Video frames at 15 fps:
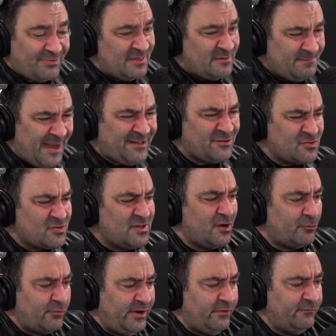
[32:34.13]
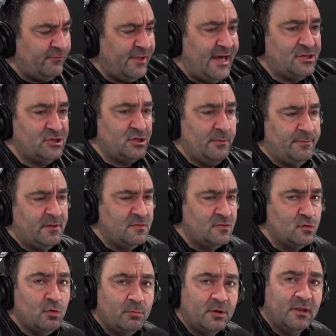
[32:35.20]
Spectre is their real flagship
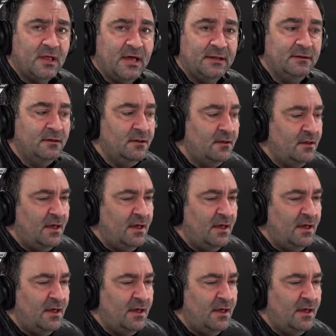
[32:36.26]
consumer line.